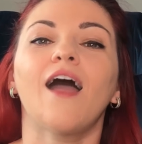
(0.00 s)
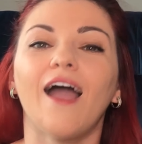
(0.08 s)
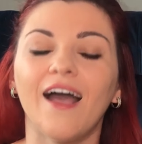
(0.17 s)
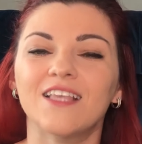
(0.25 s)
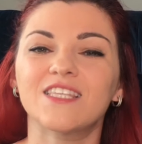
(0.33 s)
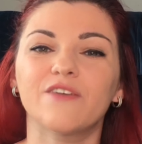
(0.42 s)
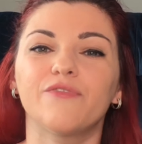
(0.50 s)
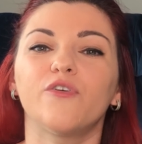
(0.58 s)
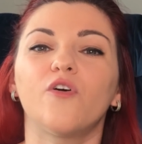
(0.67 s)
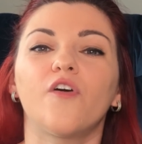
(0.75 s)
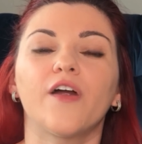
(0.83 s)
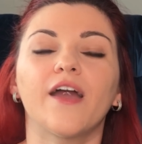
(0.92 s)
ask
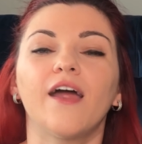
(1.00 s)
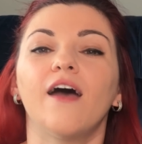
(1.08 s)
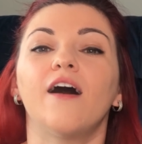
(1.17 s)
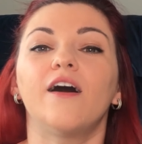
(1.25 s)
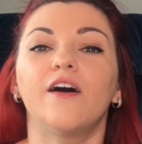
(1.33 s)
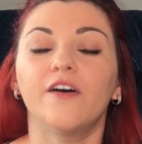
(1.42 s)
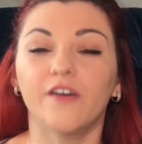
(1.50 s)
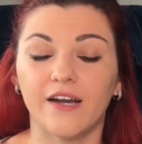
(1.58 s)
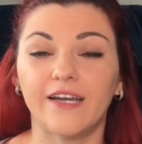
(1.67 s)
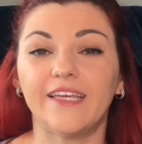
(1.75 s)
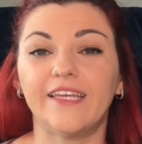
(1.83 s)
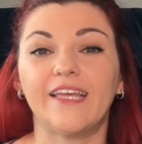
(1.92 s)
for
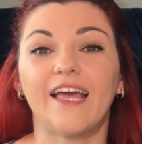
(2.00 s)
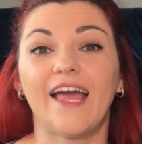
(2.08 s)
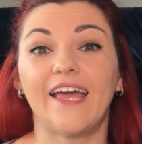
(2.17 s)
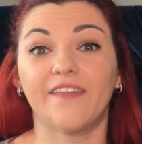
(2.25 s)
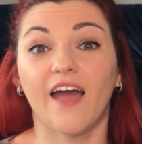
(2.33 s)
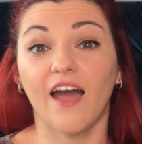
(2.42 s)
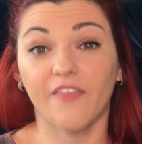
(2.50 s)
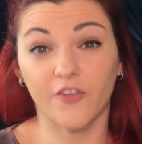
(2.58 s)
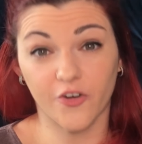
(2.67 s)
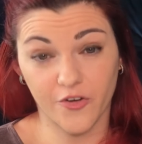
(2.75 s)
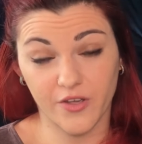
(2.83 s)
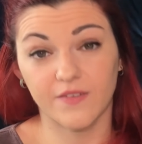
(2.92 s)
early and
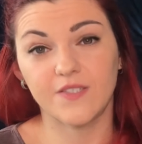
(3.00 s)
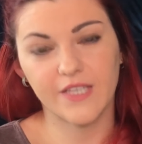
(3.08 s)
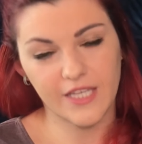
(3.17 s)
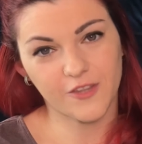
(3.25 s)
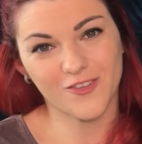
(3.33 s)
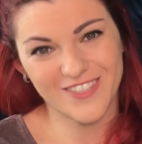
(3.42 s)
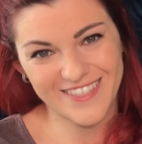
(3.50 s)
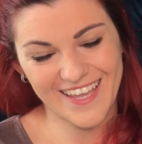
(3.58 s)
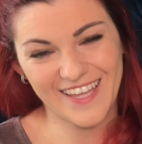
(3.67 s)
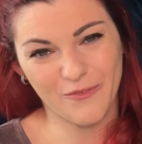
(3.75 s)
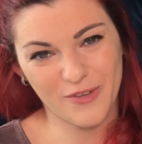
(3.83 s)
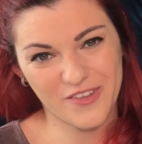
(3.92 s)
unhurried skin to
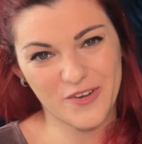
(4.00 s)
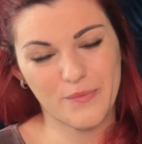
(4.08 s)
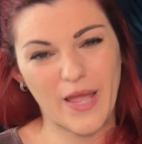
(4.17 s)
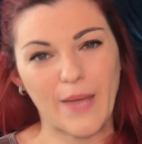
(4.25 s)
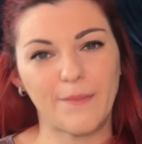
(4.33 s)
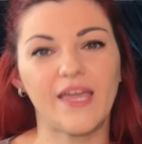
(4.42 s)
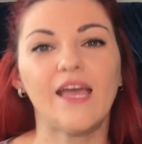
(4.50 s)
skin with your baby,